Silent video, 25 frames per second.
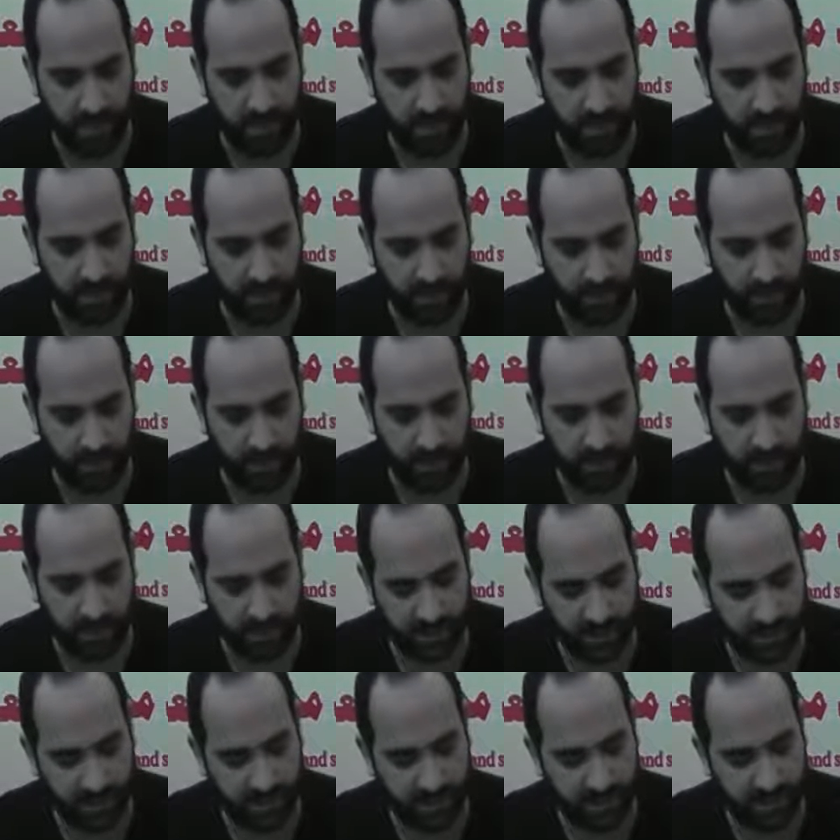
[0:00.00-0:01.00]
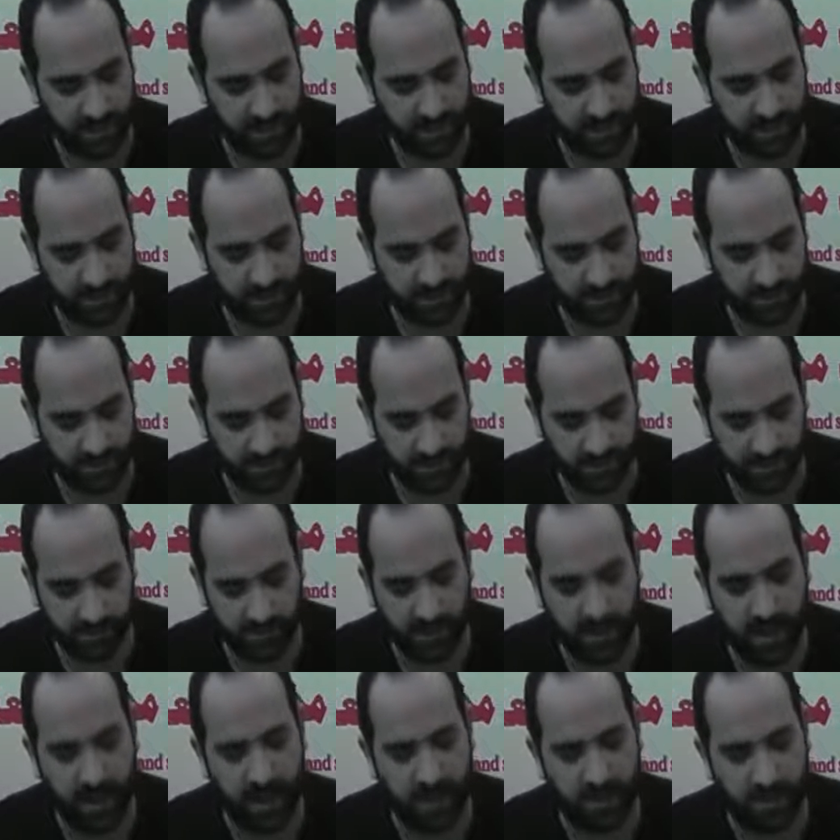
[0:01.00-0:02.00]
The Almighty Allah says,
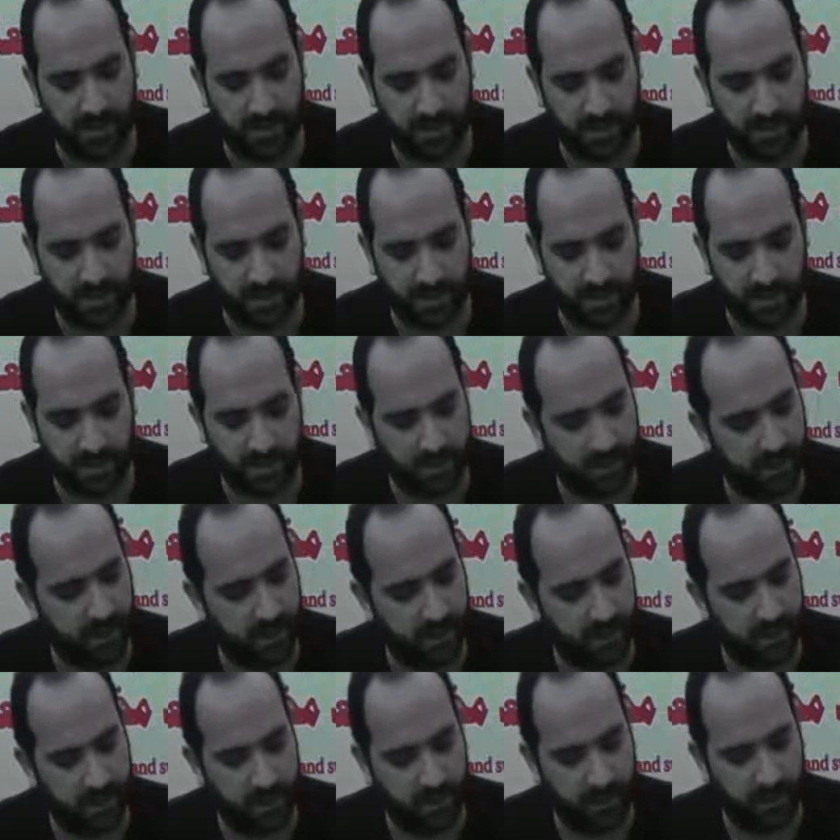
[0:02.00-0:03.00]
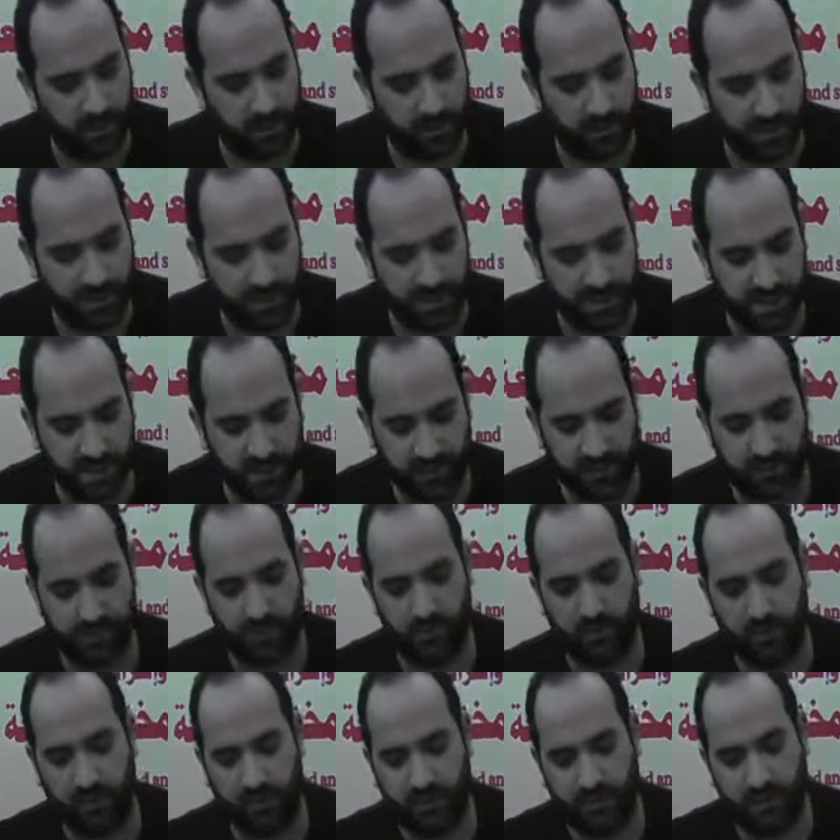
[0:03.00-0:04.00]
the sun cannot overtake the
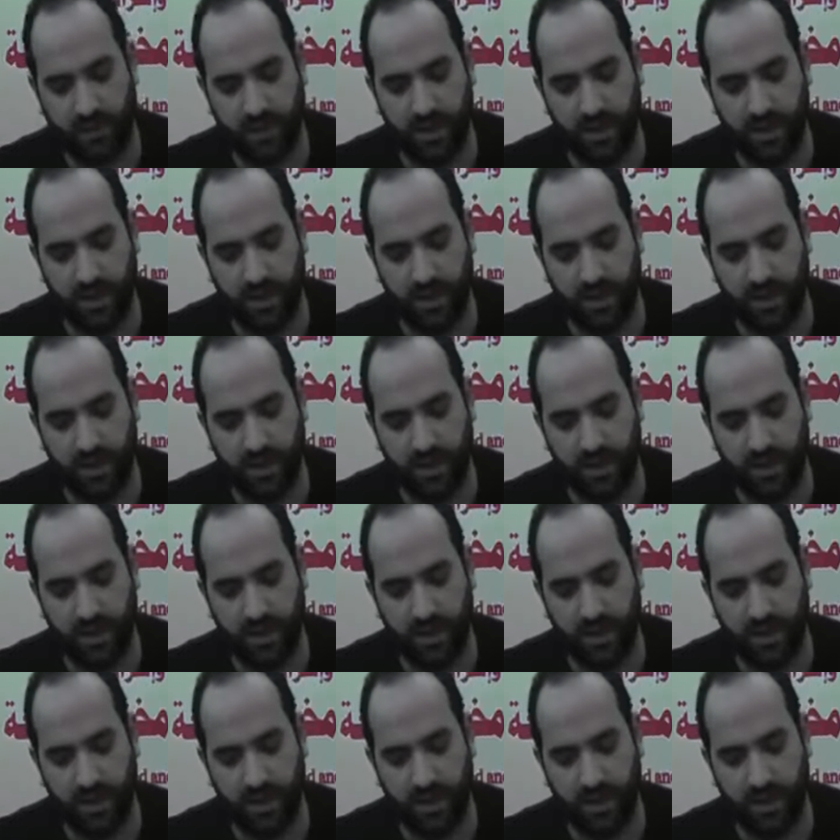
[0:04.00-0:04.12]
moon,